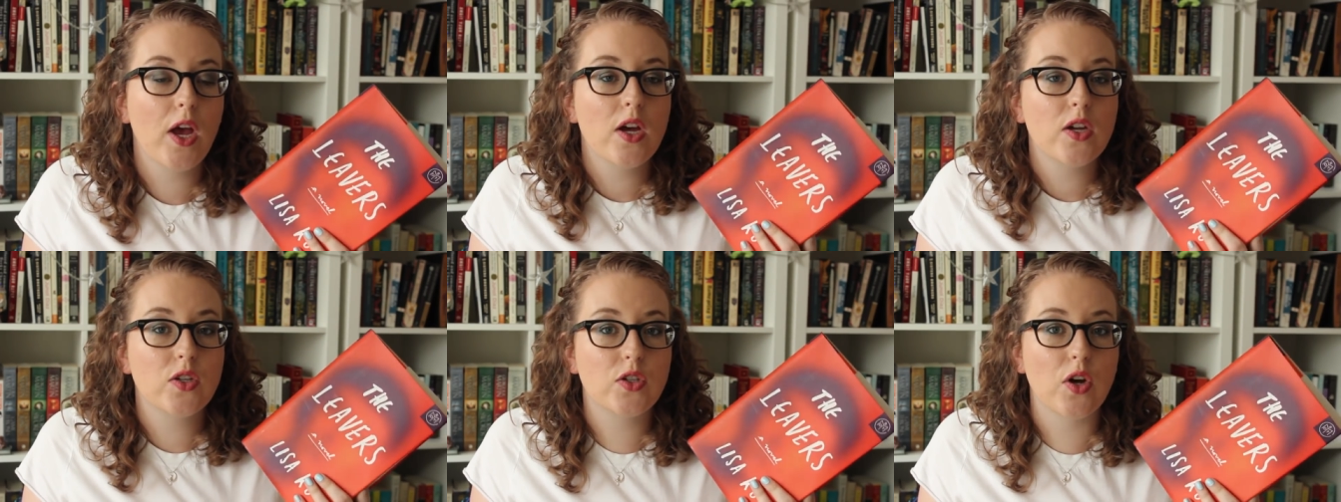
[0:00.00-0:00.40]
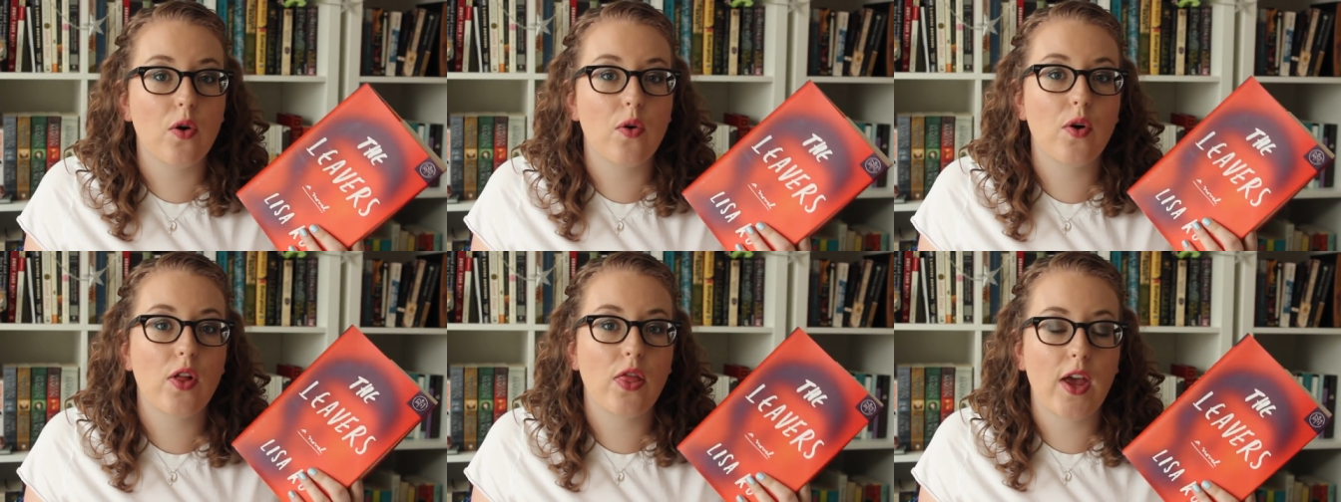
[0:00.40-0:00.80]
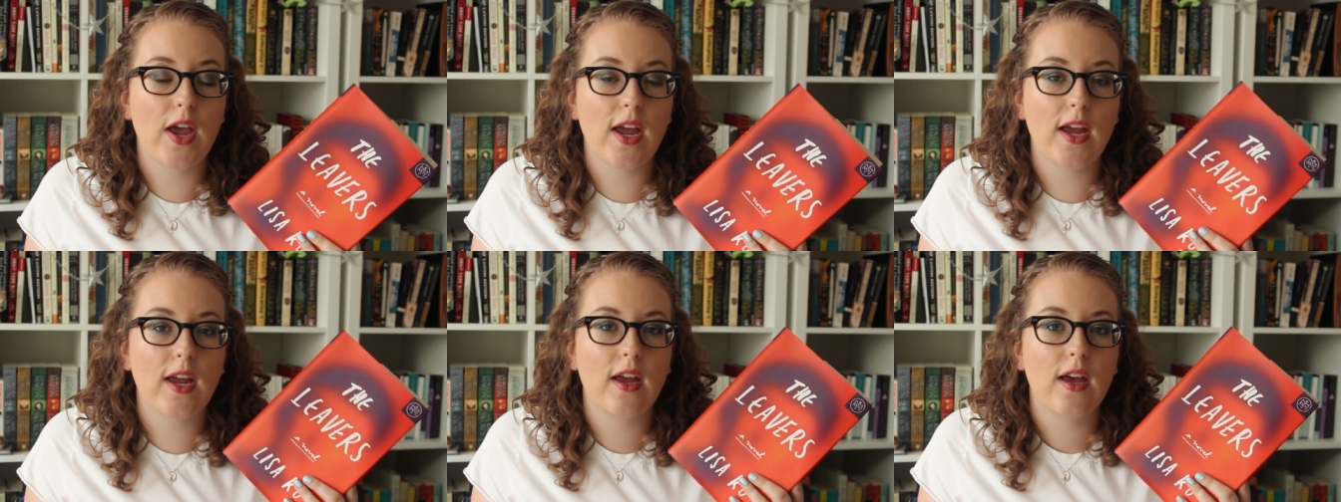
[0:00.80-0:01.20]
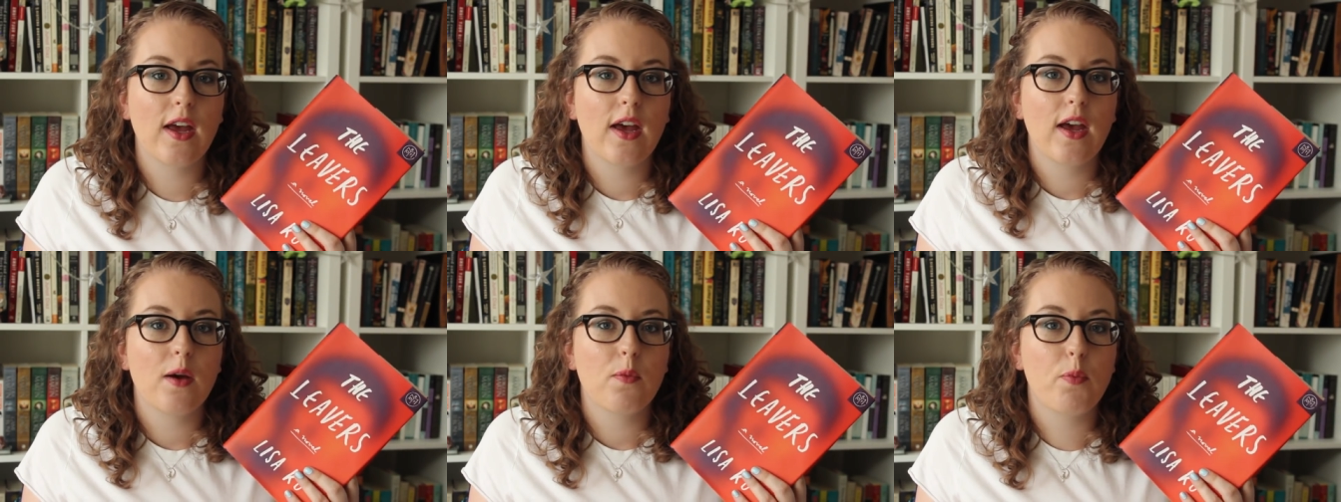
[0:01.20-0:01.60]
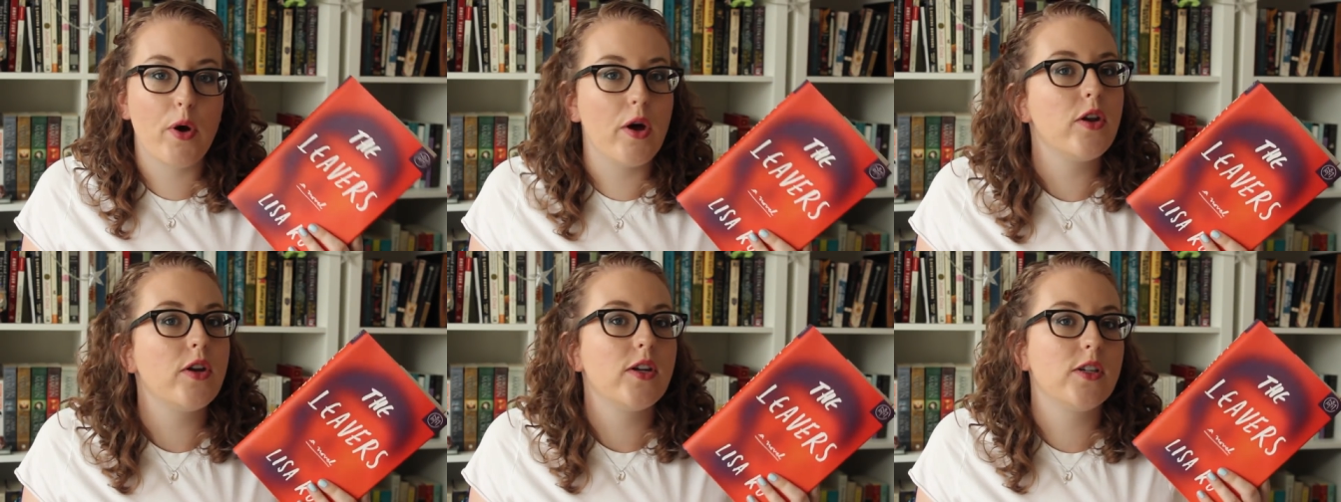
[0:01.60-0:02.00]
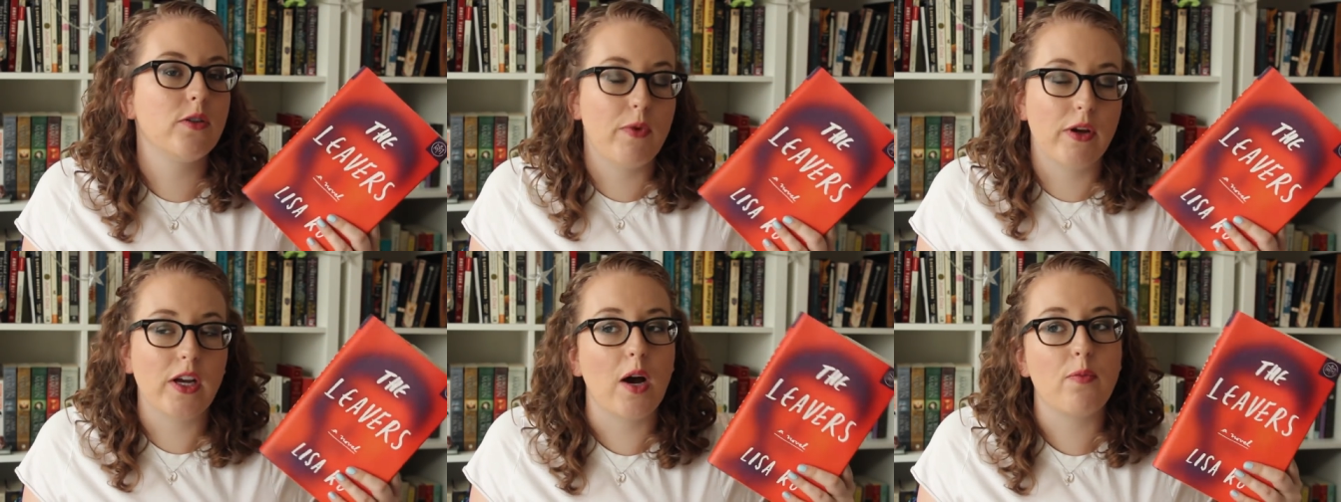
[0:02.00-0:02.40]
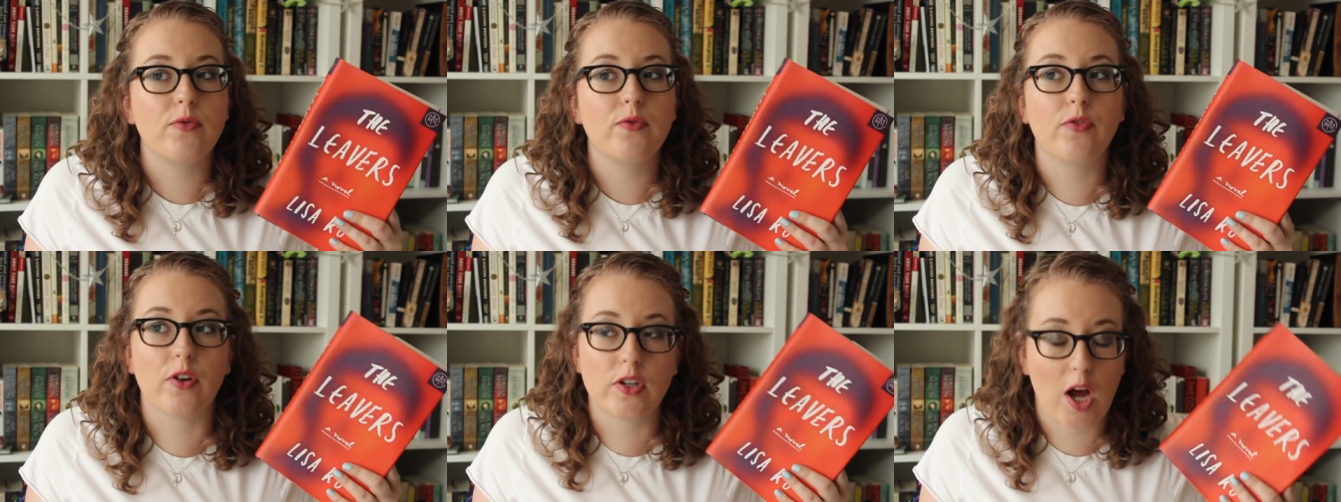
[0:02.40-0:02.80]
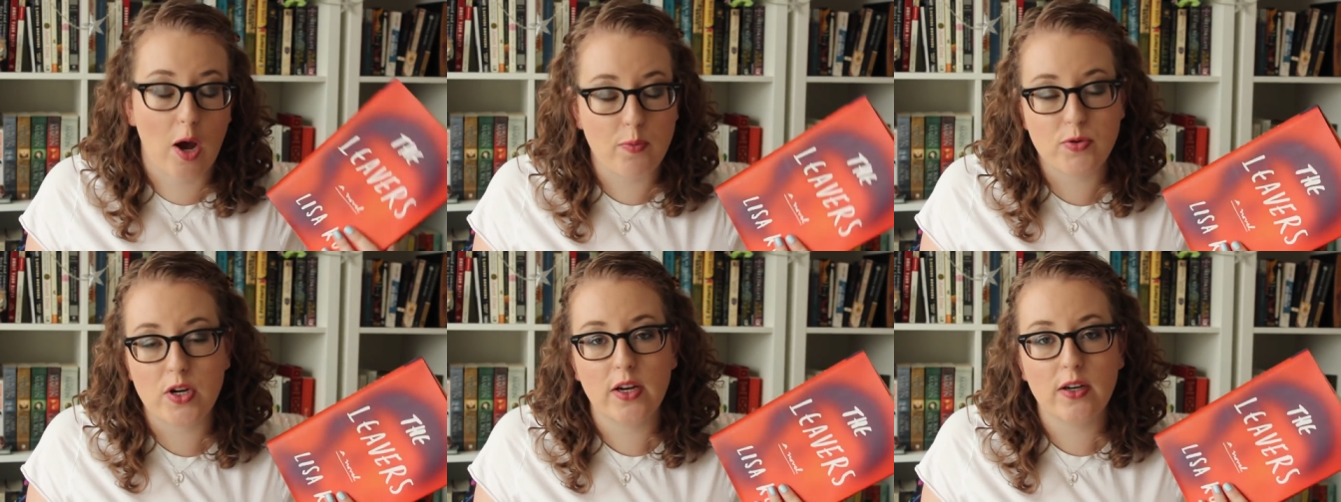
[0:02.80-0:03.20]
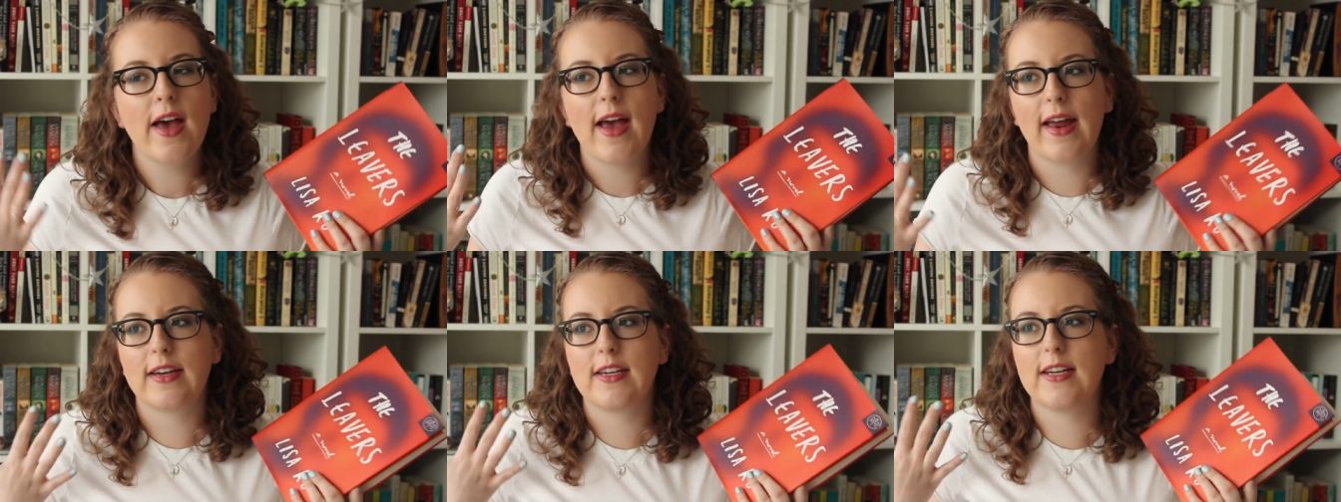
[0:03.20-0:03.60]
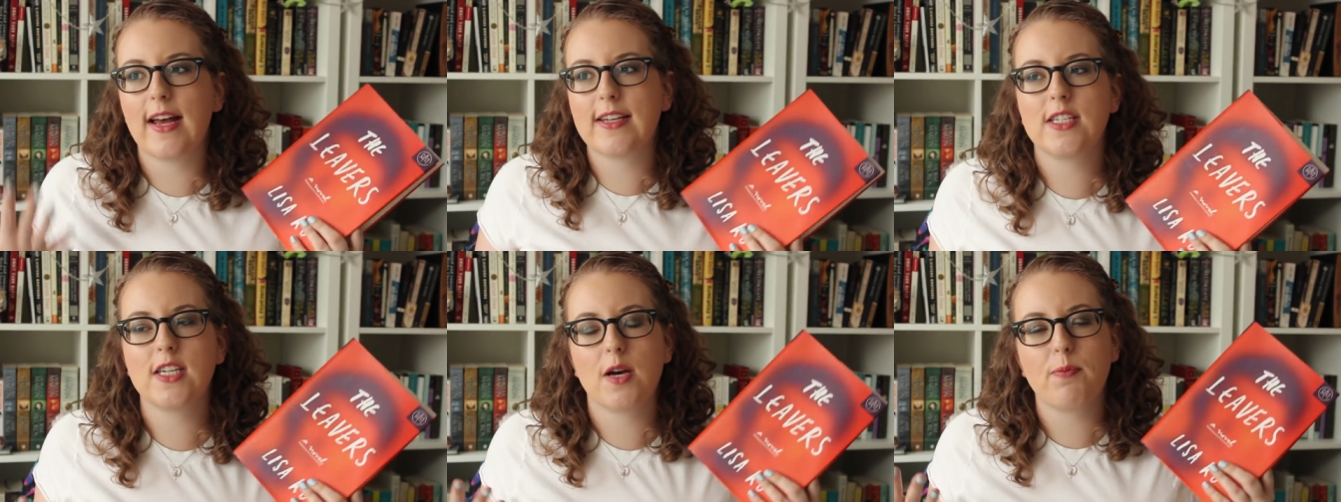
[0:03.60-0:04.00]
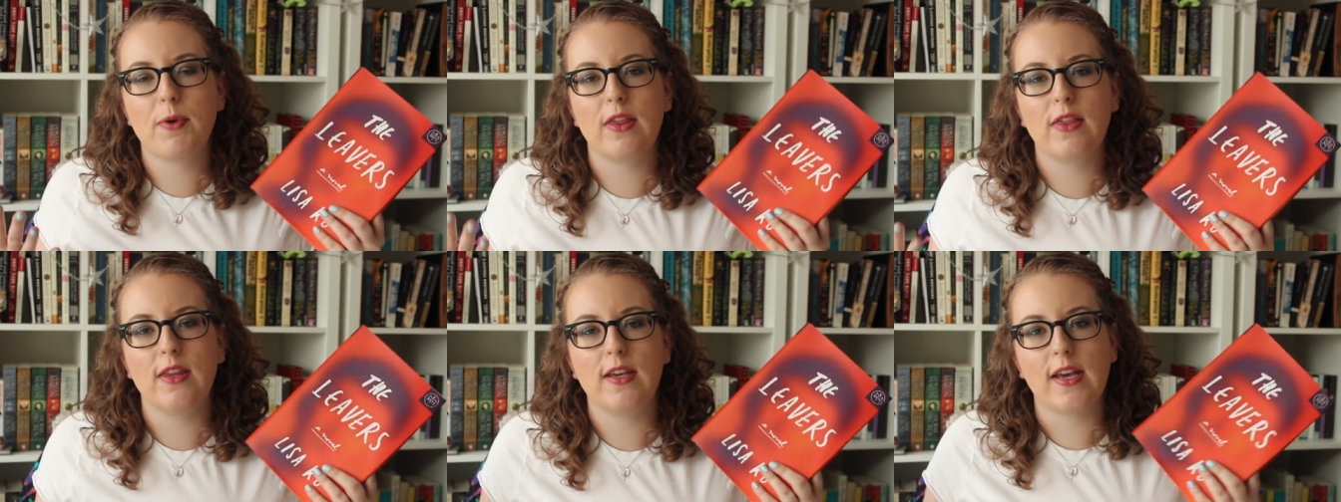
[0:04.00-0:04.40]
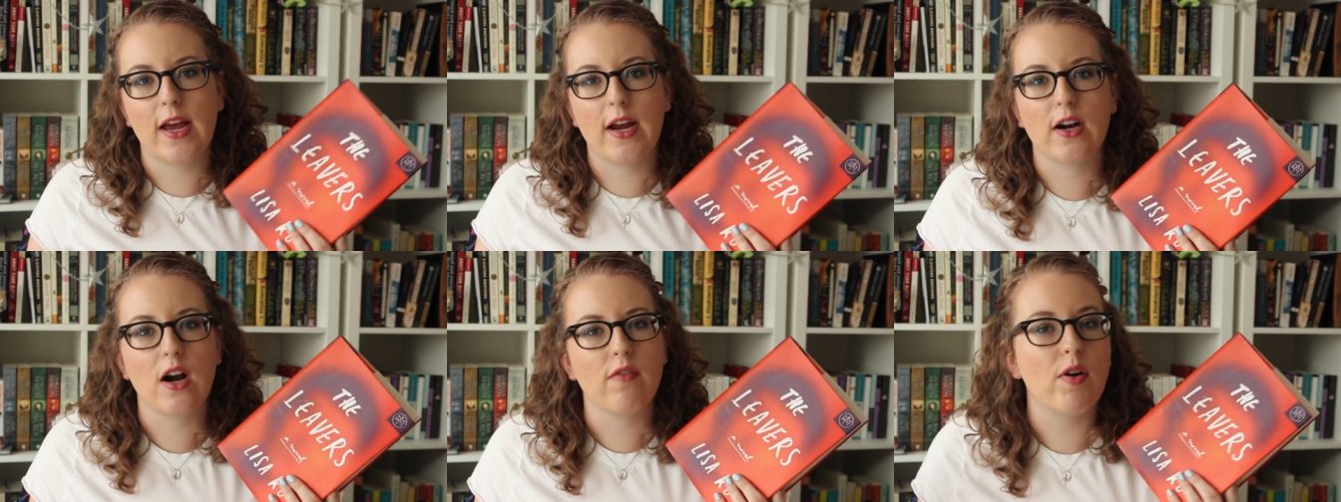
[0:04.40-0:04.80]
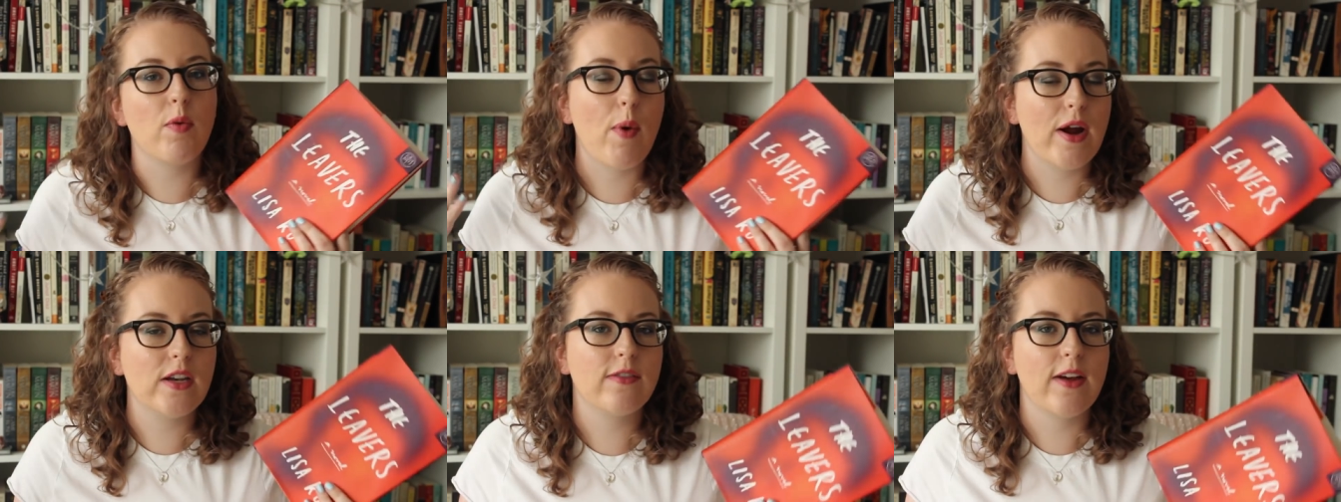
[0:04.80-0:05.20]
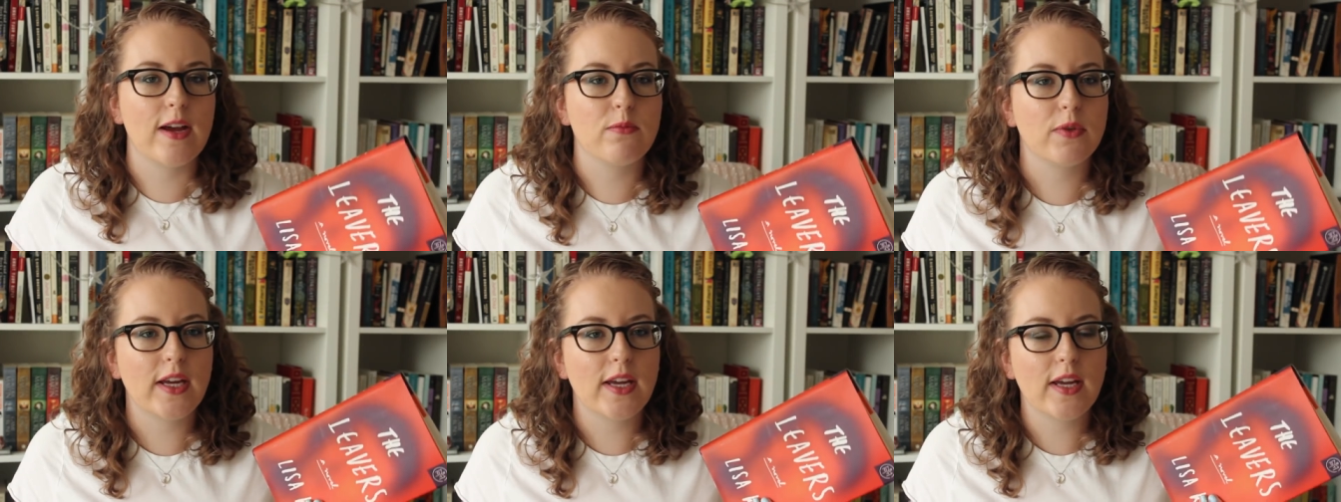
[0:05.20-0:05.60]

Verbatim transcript: So they put Dominguez up for adoption, and he ends up in the care of a white family.